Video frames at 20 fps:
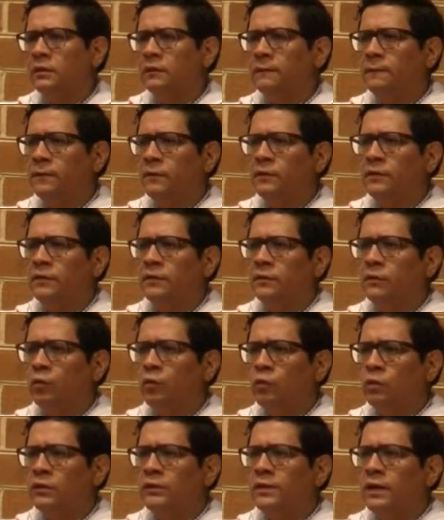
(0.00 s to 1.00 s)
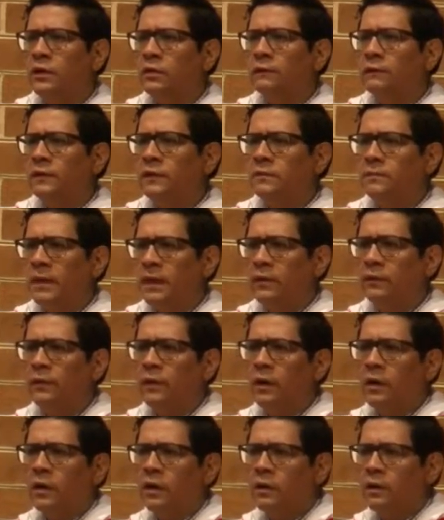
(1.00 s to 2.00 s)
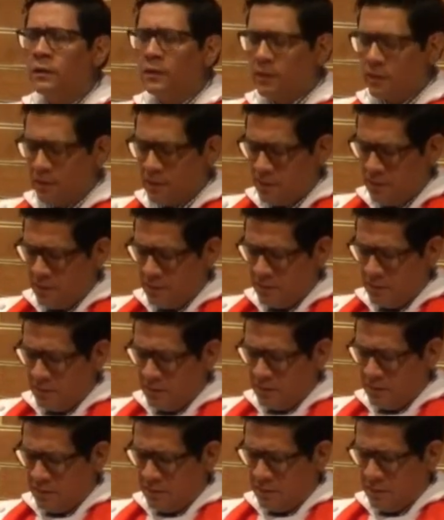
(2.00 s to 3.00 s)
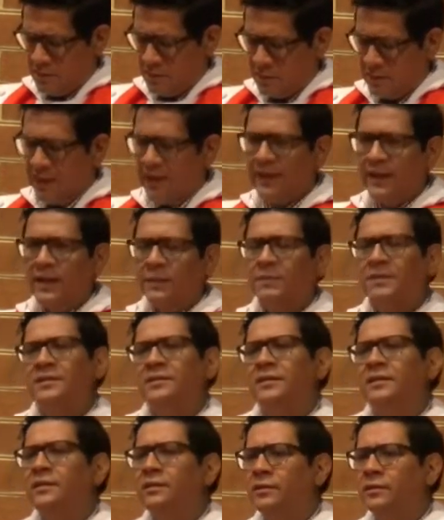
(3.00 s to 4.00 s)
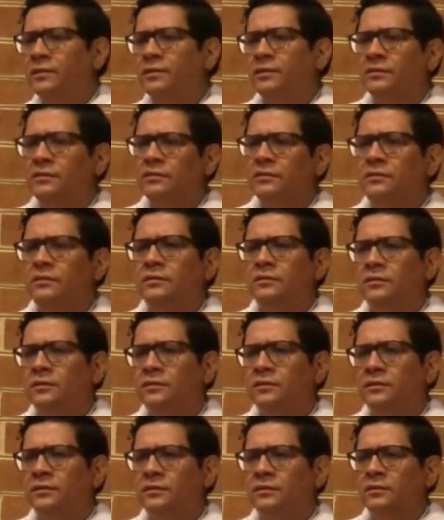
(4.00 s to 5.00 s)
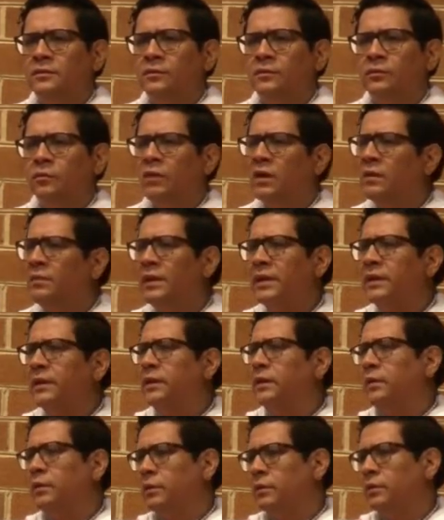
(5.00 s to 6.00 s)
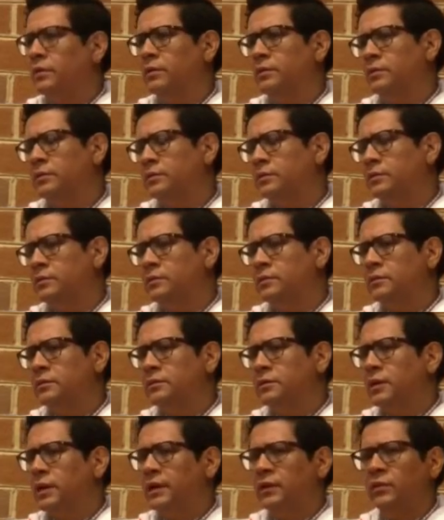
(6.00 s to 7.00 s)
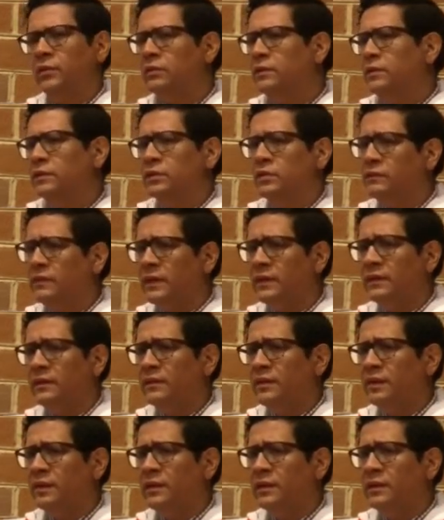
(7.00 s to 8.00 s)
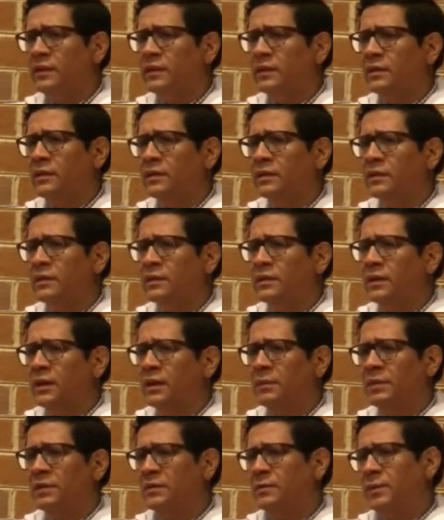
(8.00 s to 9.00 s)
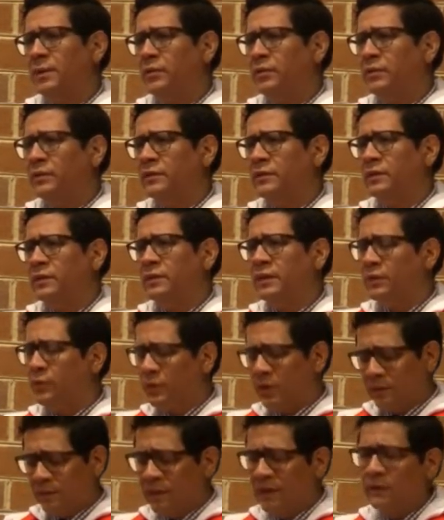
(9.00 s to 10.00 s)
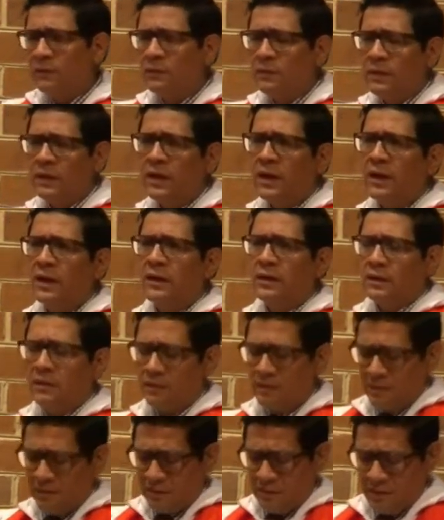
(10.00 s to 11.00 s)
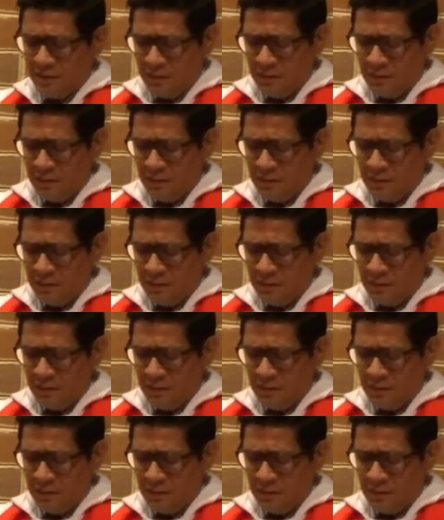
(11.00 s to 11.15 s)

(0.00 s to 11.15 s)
that the first words out of his mouth are, I am a sinner. Why am I here? I don't deserve anything that I'm experiencing that you have given me, God